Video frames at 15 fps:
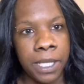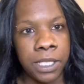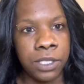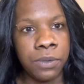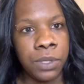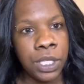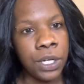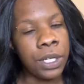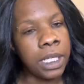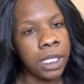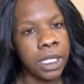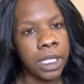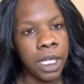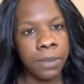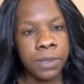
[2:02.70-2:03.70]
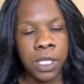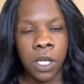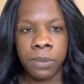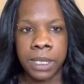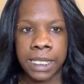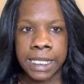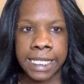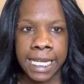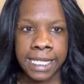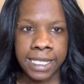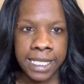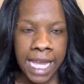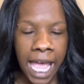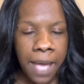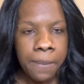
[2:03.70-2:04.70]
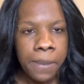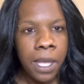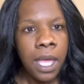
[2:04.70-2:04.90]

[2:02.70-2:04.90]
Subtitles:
2:30 and he comes home and he takes a nap.